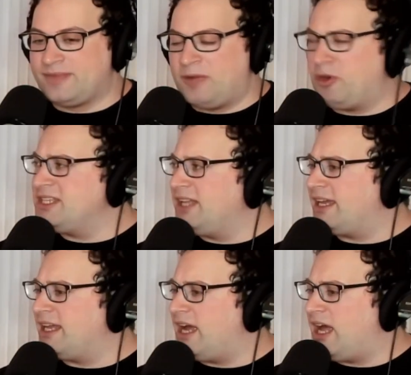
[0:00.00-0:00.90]
What's it like
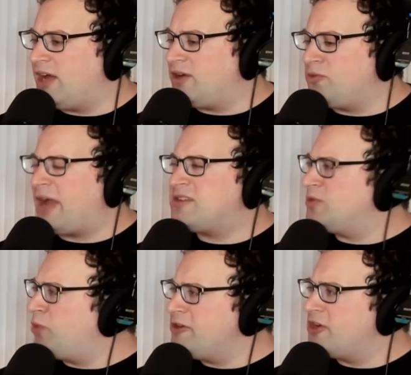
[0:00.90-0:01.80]
in where
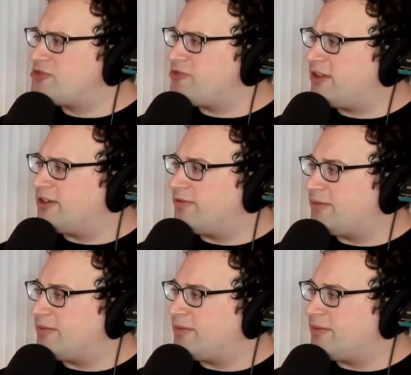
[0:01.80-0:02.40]
in Australia are you from?